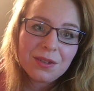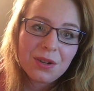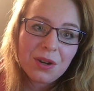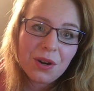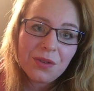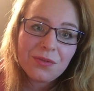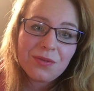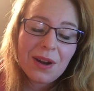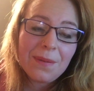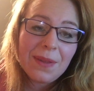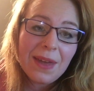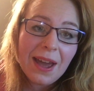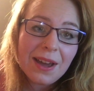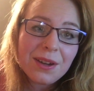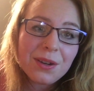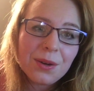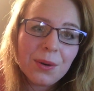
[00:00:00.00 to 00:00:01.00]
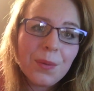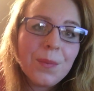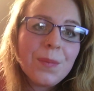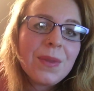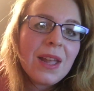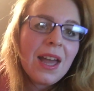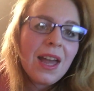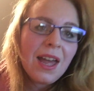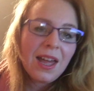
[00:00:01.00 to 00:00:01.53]
cuff around the ankle.
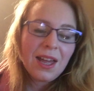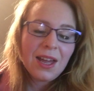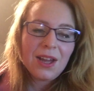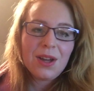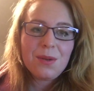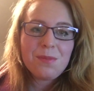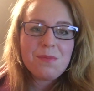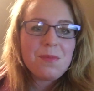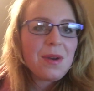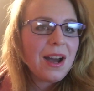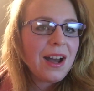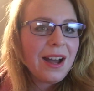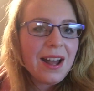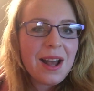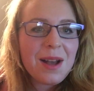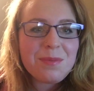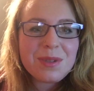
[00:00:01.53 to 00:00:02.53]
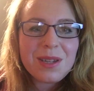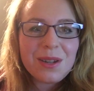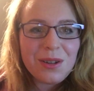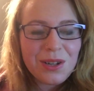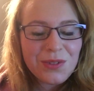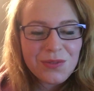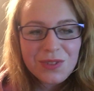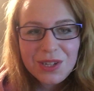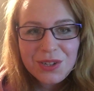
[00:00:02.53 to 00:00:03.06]
I
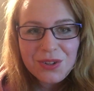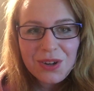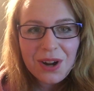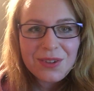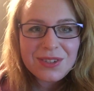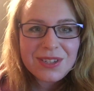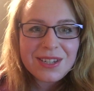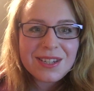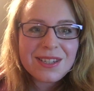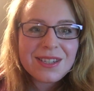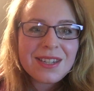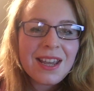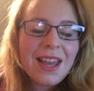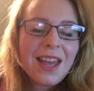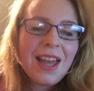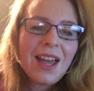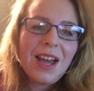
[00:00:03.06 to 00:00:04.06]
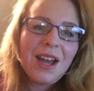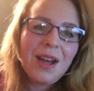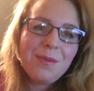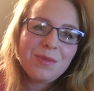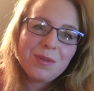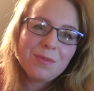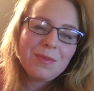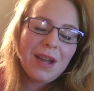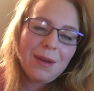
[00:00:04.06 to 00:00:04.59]
absolutely love these trousers.
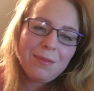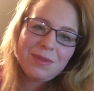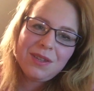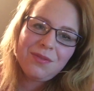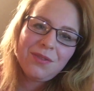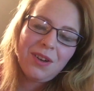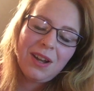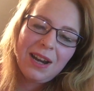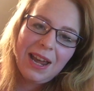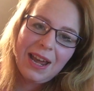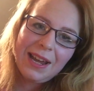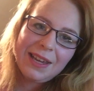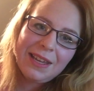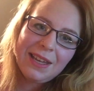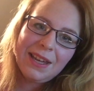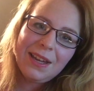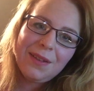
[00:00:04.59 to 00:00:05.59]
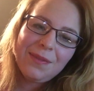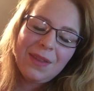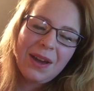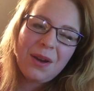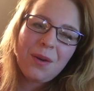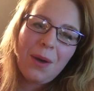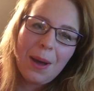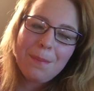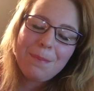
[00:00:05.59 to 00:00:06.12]
Sometimes they've got like they're
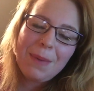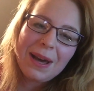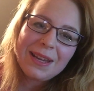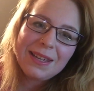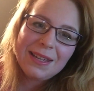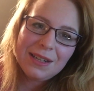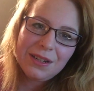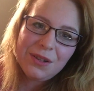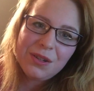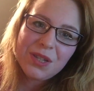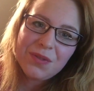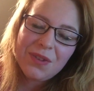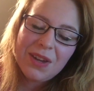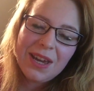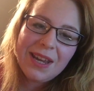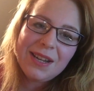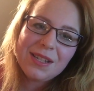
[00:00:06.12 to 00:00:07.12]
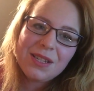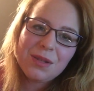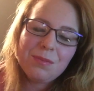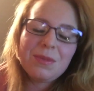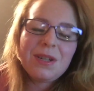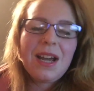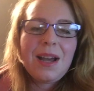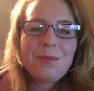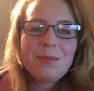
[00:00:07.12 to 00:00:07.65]
quite baggy and loose fitting,
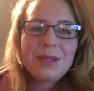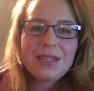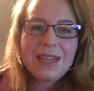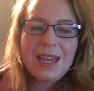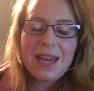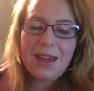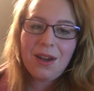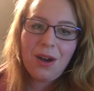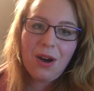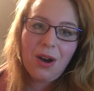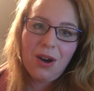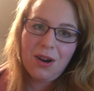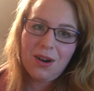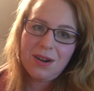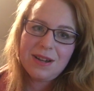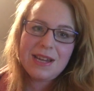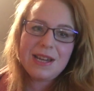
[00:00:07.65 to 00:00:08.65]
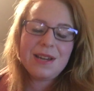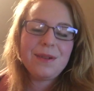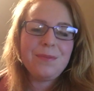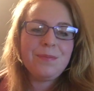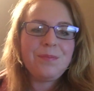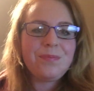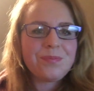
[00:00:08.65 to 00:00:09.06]
sometimes they are a